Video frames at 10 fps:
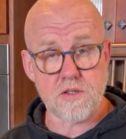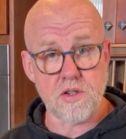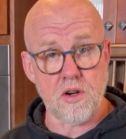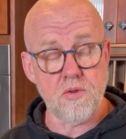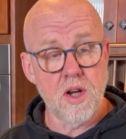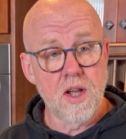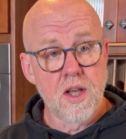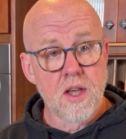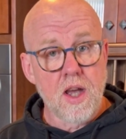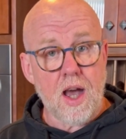So
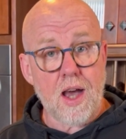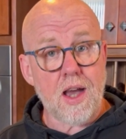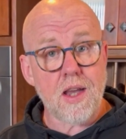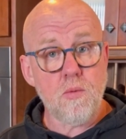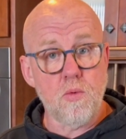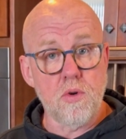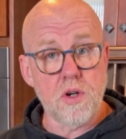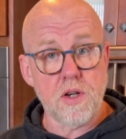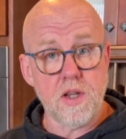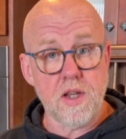I
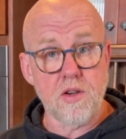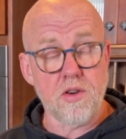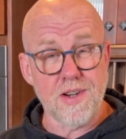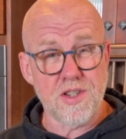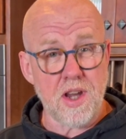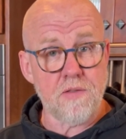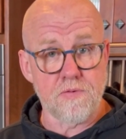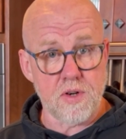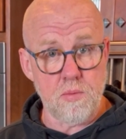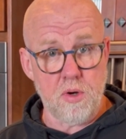would encourage
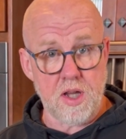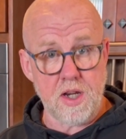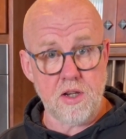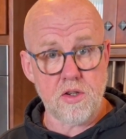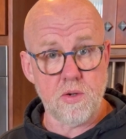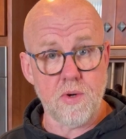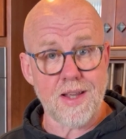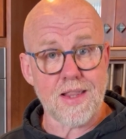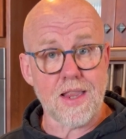everybody to at